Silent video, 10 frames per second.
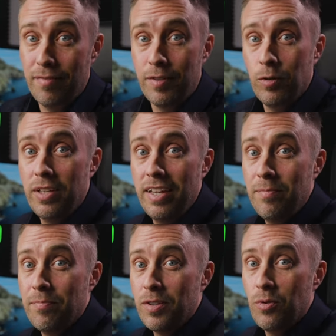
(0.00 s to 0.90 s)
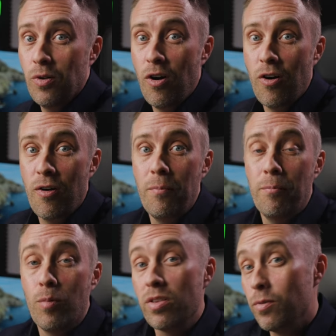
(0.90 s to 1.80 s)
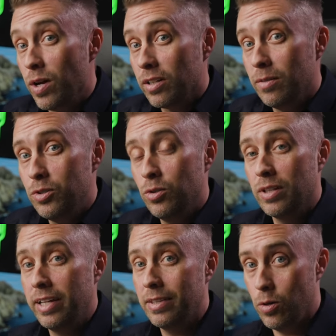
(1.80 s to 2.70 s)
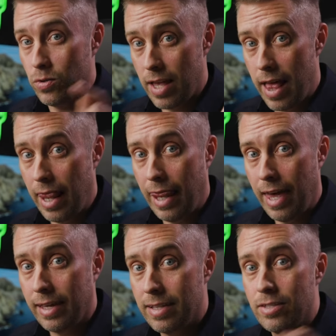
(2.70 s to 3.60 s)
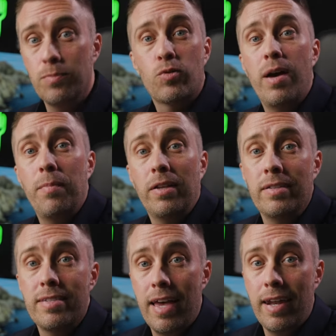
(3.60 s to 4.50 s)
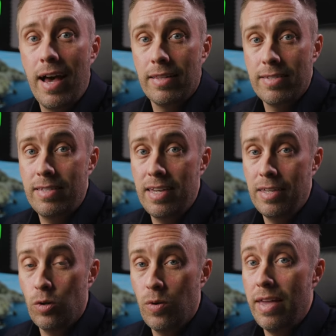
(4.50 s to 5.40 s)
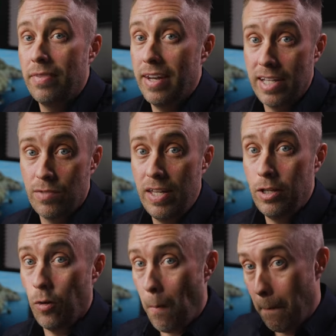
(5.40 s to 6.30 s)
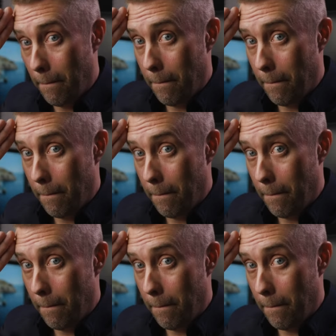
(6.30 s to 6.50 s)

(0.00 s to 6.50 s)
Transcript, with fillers: If you did, you are more than welcome to click those like and subscribe buttons and I'll see you in the next video.